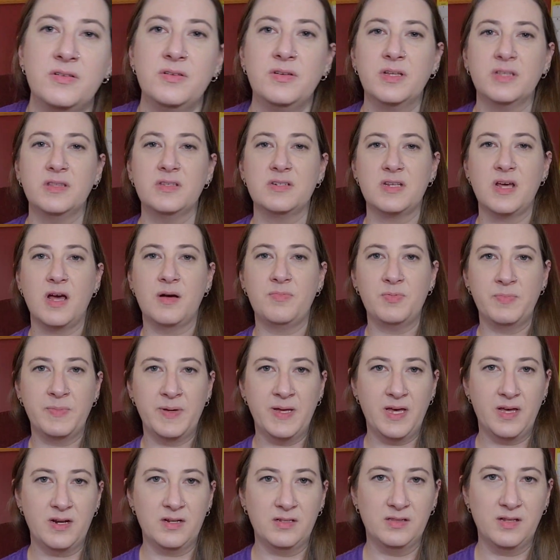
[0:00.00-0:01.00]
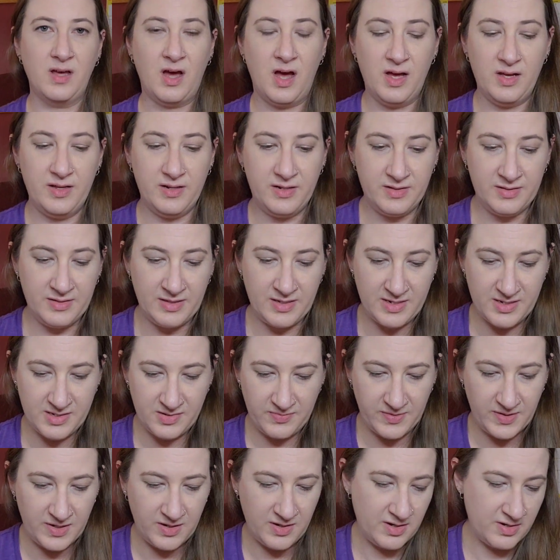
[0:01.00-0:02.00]
you got the top of my head a lot in the
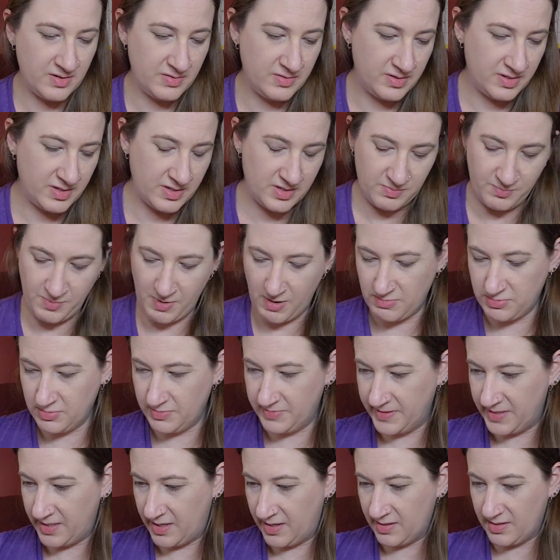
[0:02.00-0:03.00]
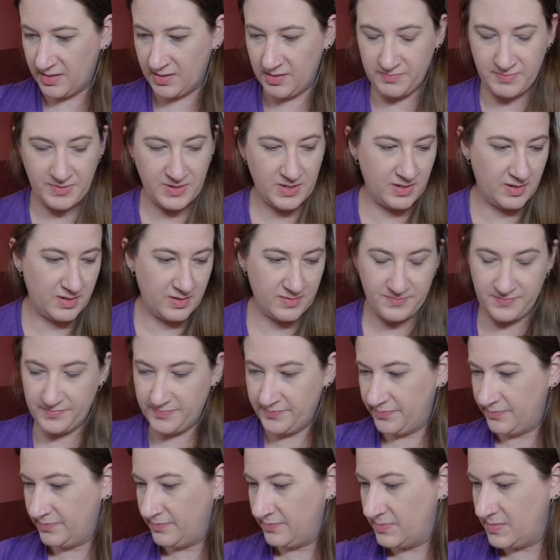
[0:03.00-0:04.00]
last video, and that's probably not going to be
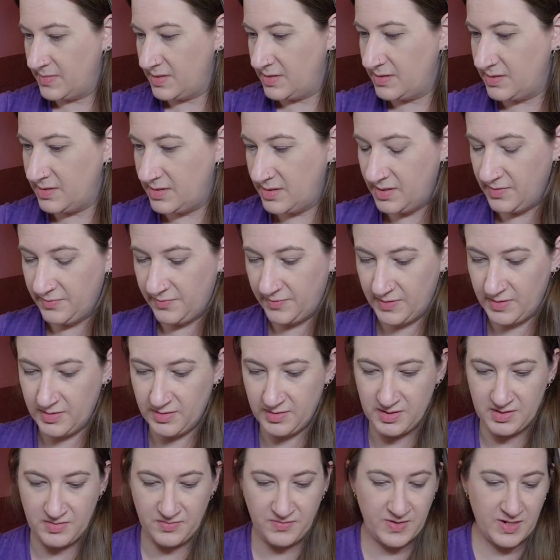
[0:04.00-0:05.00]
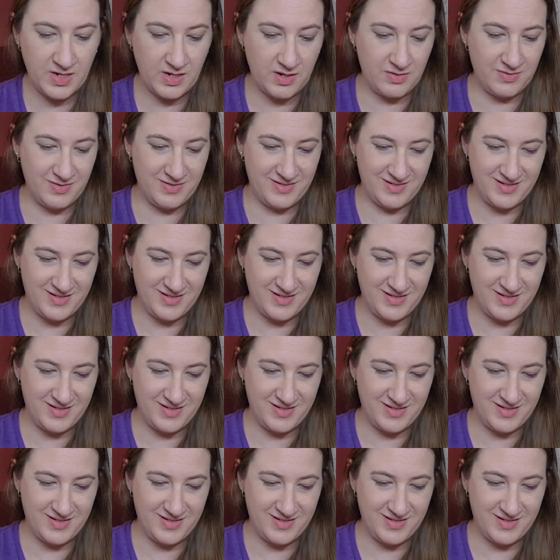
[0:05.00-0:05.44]
different this video.